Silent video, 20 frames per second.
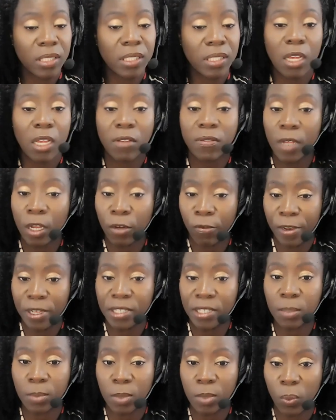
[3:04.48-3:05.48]
yourself a
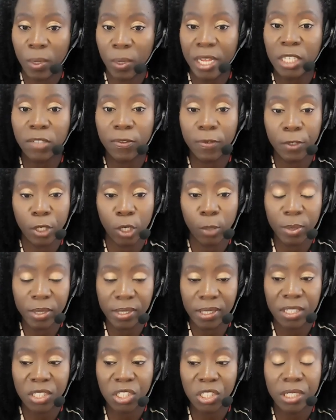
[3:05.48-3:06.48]
reasonable wage for your
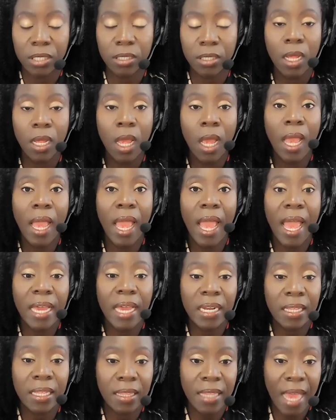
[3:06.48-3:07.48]
position.
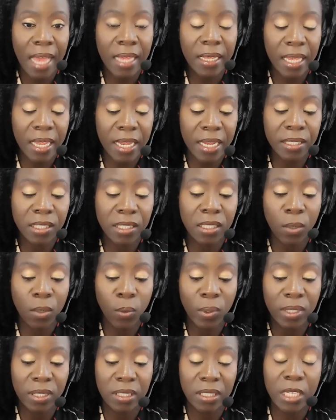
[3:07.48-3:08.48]
And in that case,
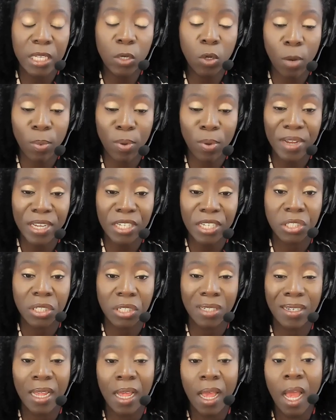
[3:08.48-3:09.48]
with a C
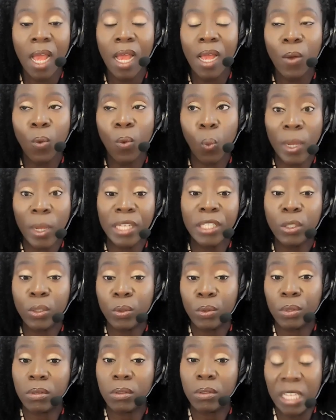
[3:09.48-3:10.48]
corporation,
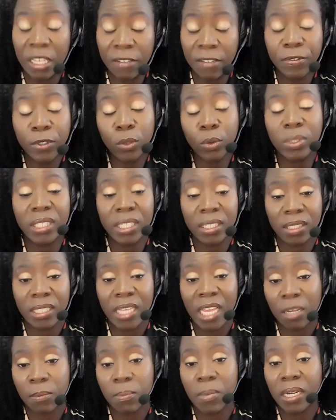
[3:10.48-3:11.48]
if you did
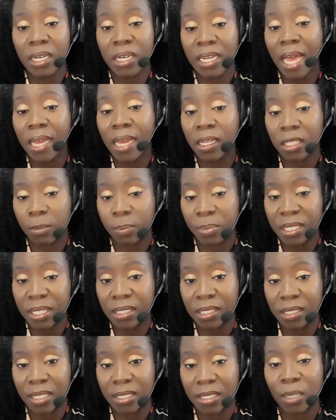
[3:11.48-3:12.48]
take money out of the
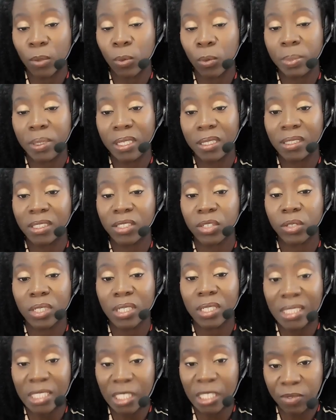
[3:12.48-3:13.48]
business, it would be
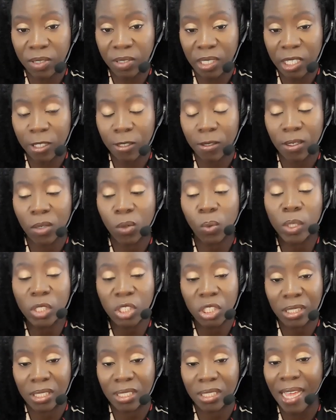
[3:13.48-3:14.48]
considered a dividend,
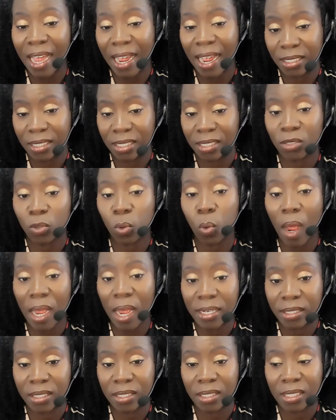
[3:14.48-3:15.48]
which is taxed
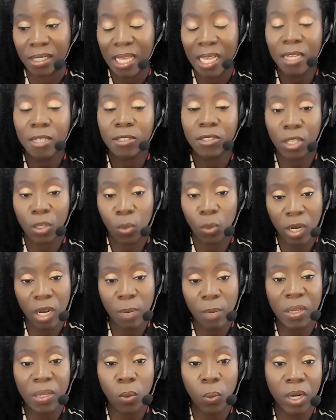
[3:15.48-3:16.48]
twice. So you
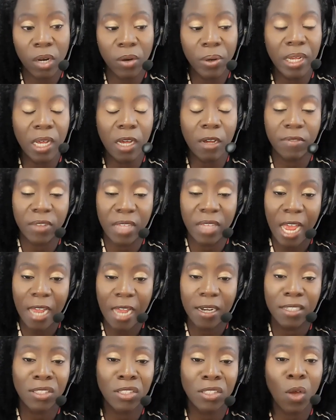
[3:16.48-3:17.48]
want to be wary of
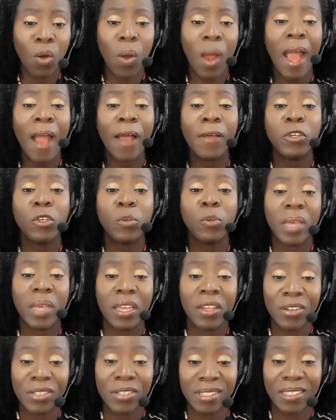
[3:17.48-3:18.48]
that. So how you
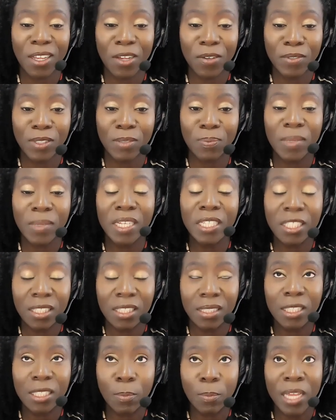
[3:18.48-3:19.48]
pay yourself is
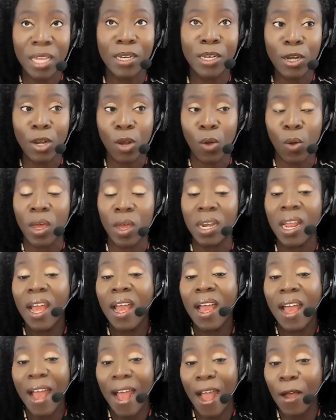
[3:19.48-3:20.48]
dependent on
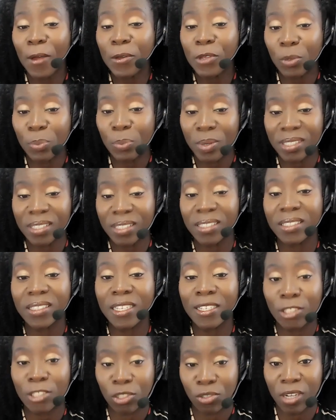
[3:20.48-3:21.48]
how your business
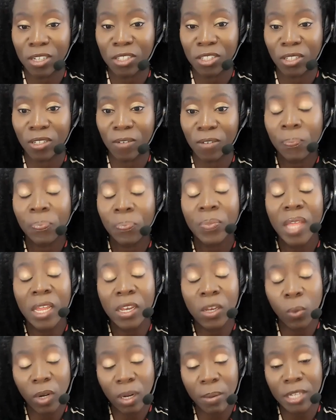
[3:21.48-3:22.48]
is structured.
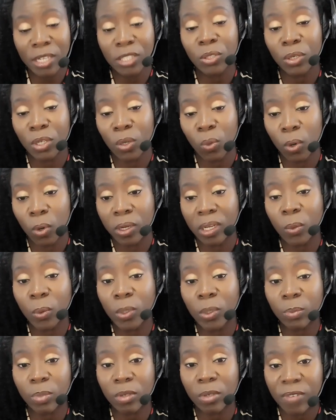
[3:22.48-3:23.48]
And you want to make sure you're working
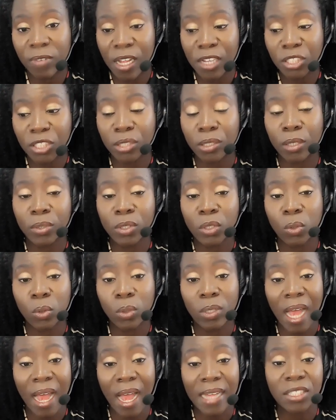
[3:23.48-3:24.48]
with a professional
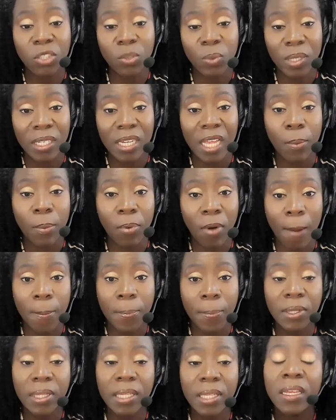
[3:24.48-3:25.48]
to guide you in that
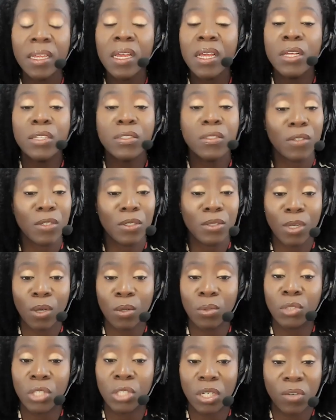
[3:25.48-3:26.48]
properly so you
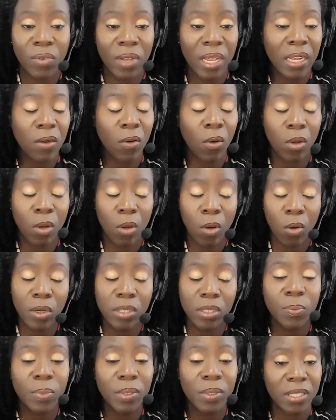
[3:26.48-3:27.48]
don't generate or
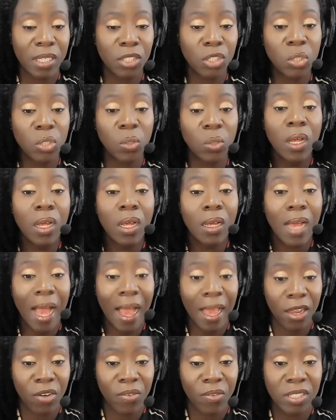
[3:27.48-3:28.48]
cause potential
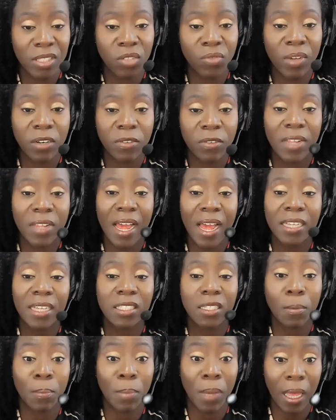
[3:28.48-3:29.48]
IRS red
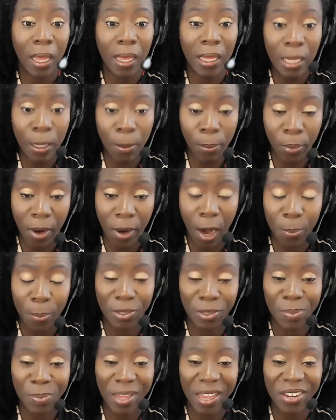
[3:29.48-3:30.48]
flags by
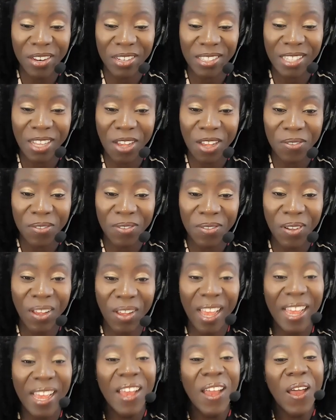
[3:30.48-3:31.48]
improperly paying yourself.
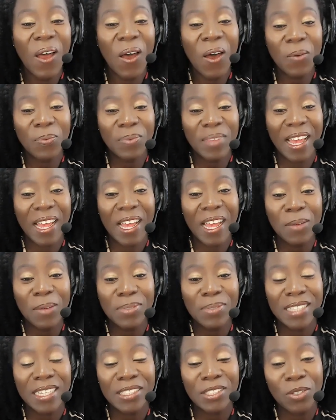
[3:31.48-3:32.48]
Okay. Hope that
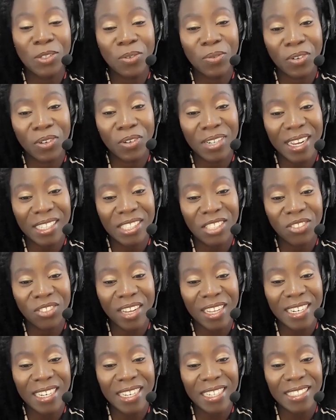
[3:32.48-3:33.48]
helps. Stay tuned for next
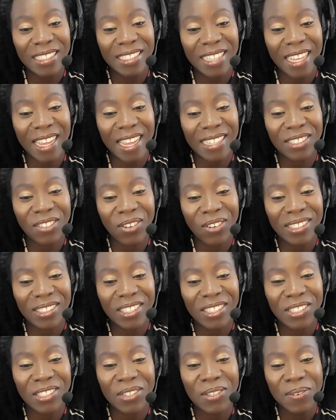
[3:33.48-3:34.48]
trainings and talk to you
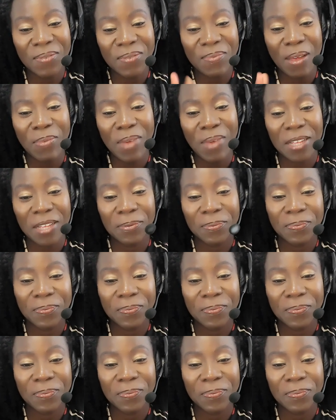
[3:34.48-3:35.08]
soon. Bye-bye.